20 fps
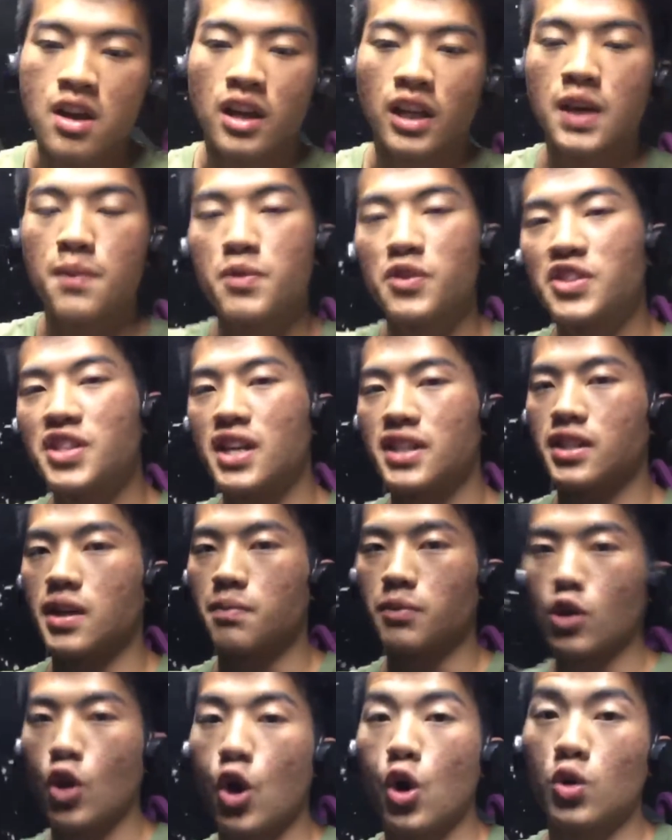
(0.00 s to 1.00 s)
Keep your chest
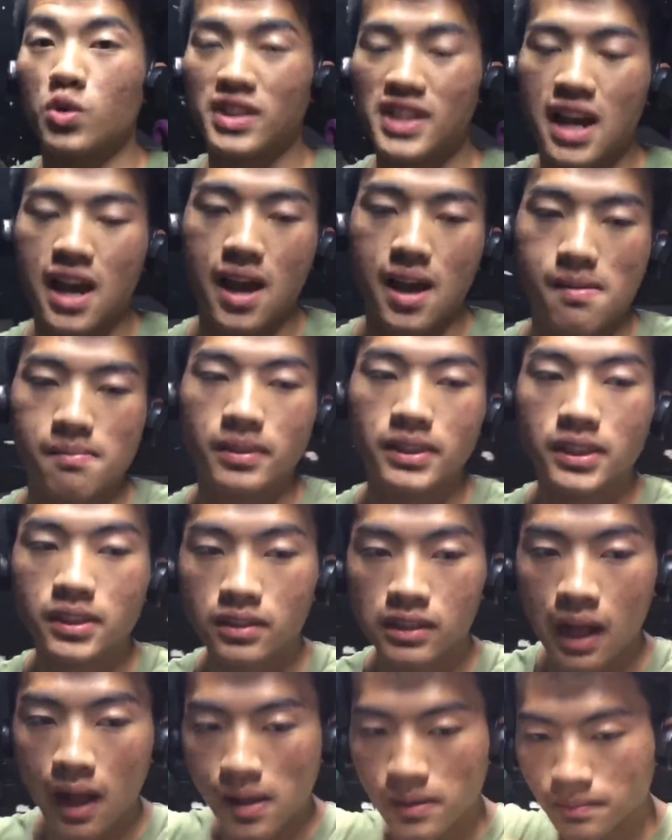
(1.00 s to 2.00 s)
up the whole
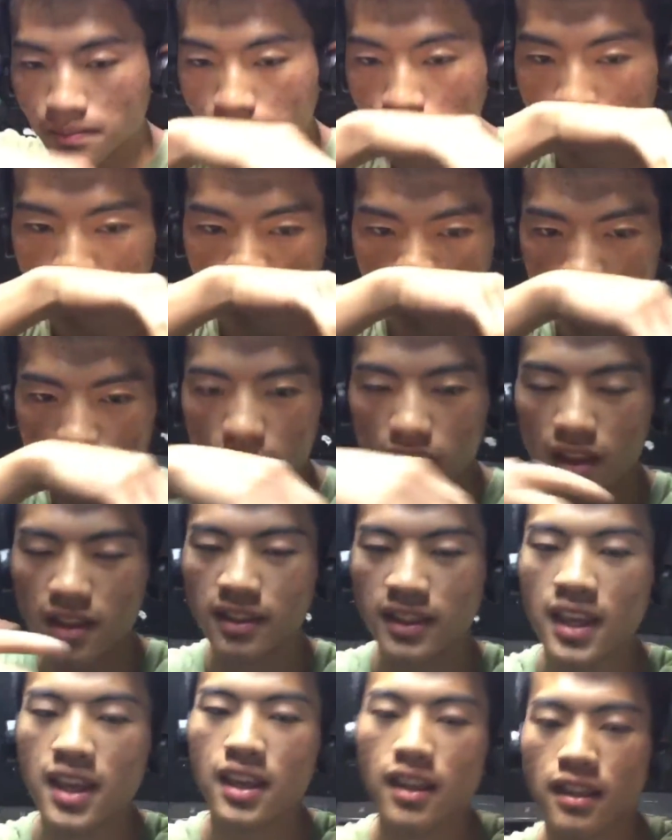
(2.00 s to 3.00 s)
time.
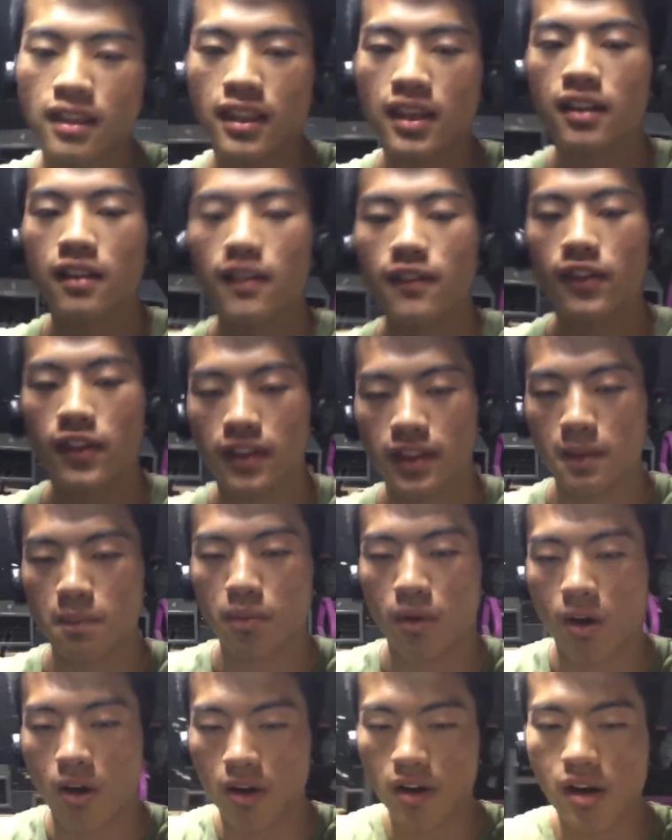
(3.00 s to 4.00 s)
Think of the
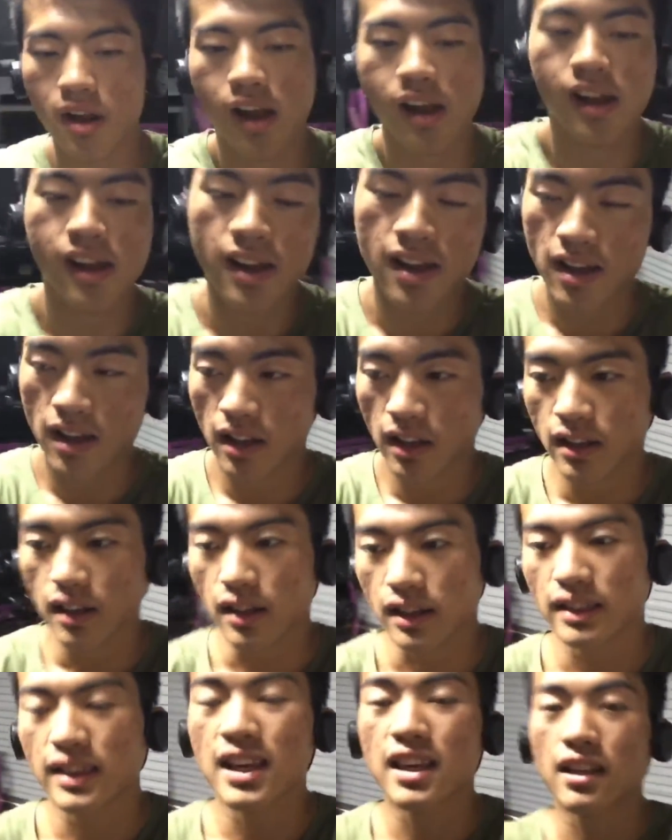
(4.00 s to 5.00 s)
bar,
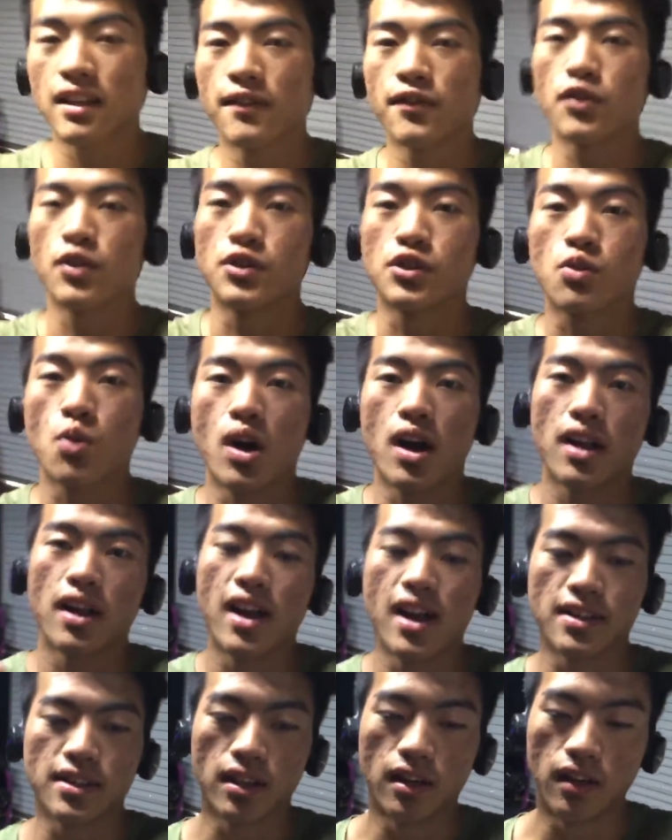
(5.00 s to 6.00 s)
think of your
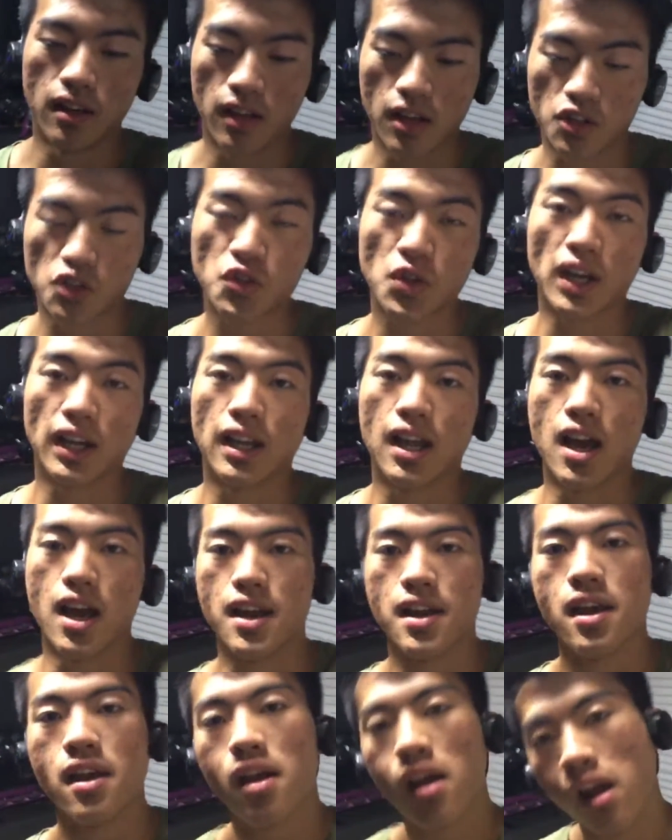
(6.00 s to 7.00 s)
squat as a straight
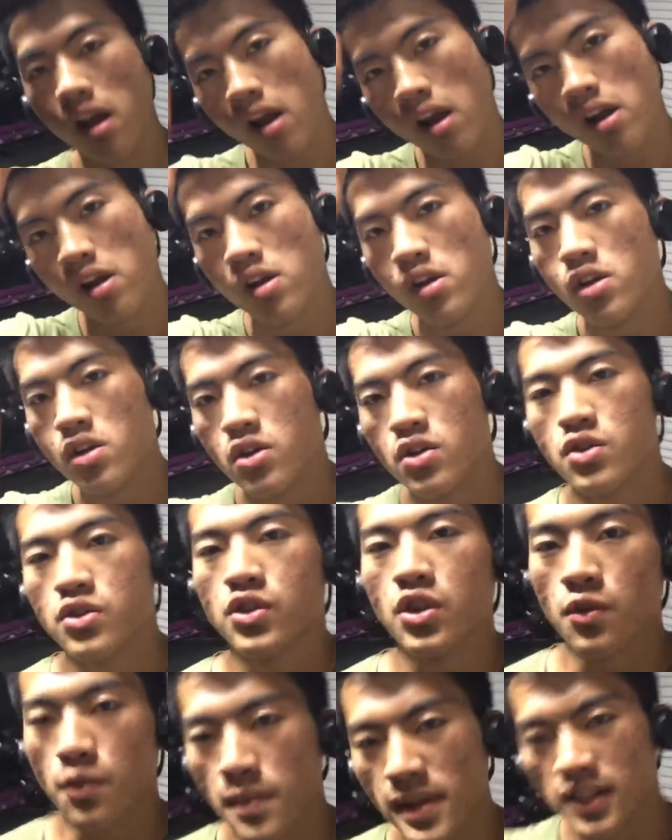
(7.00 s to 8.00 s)
line.
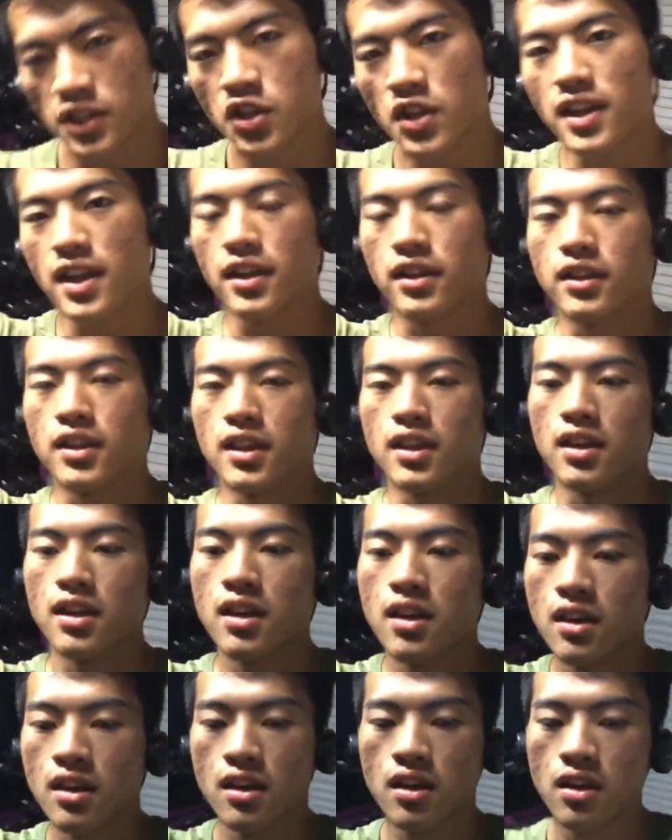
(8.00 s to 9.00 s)
So make sure that the
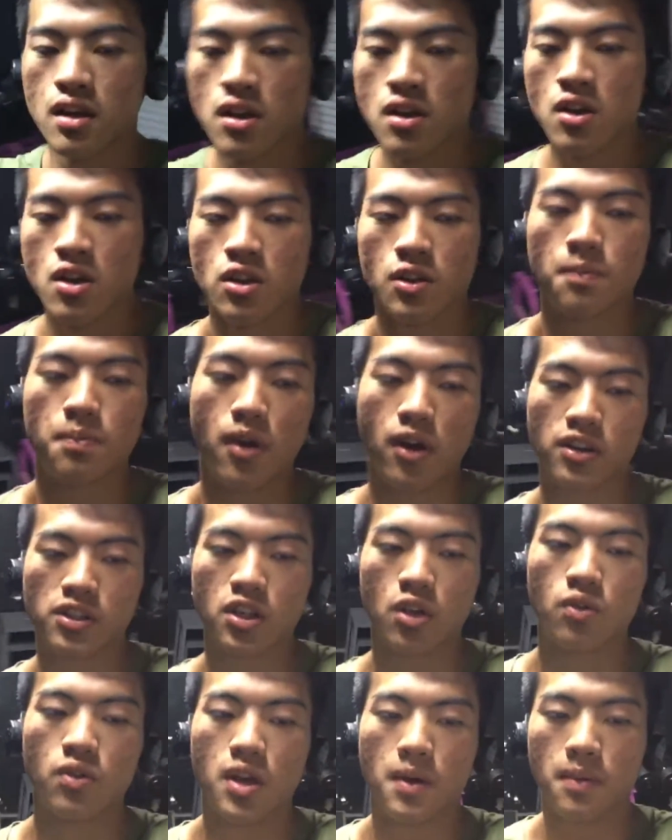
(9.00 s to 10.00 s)
bar
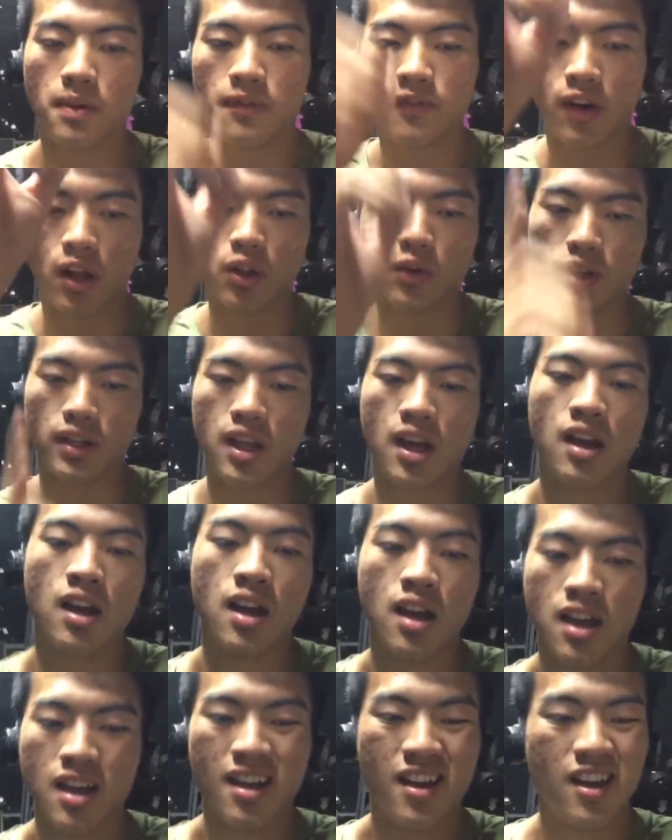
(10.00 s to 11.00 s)
is going up,
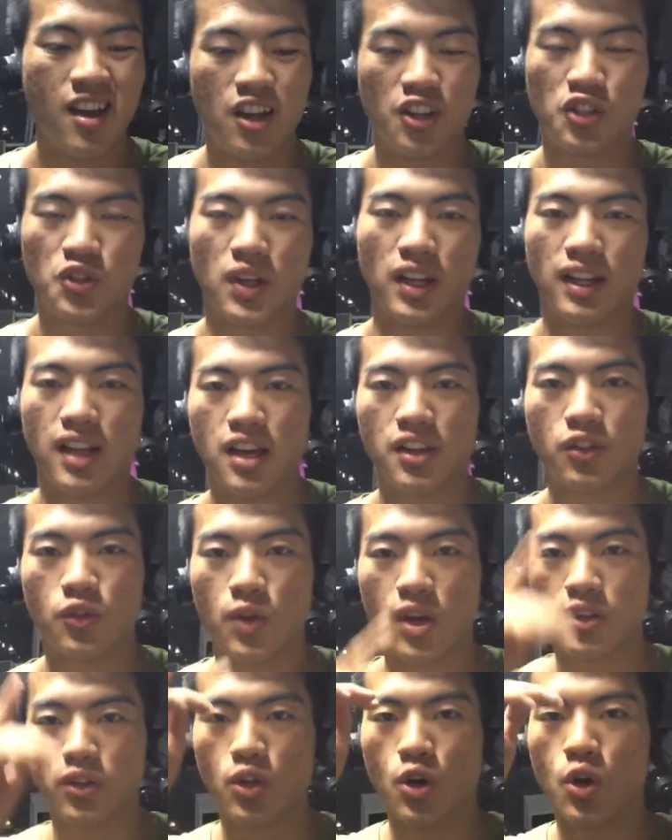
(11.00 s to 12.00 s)
following a straight line
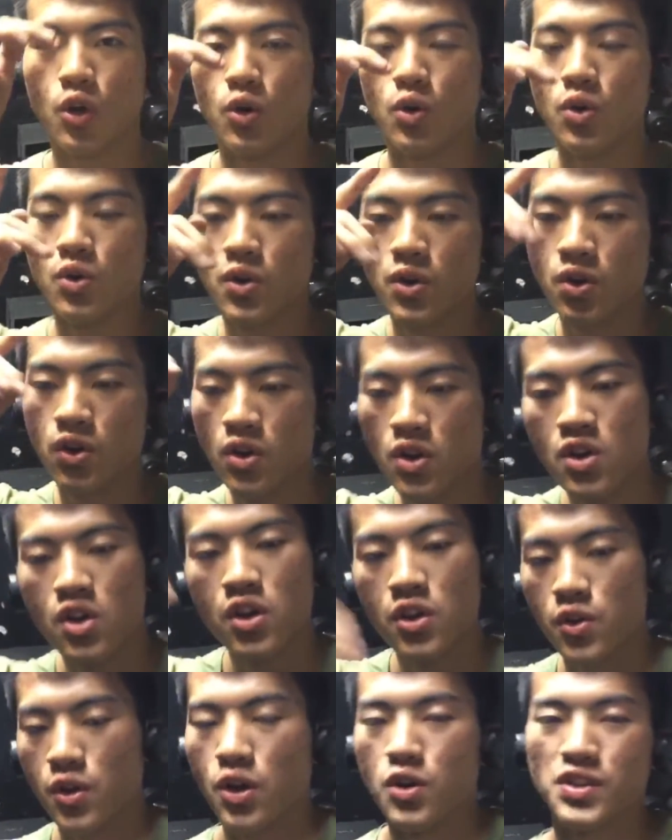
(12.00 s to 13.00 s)
throughout your
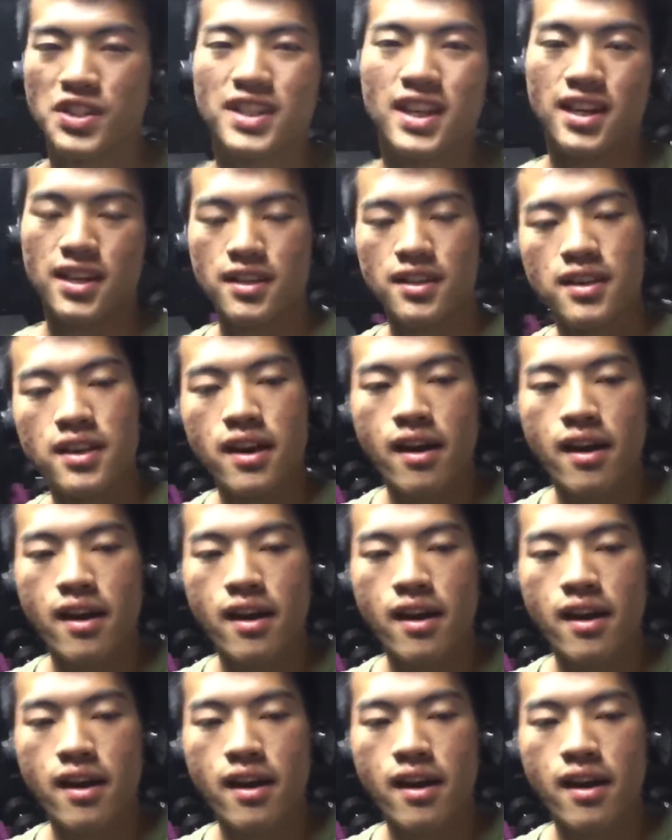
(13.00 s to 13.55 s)
whole set.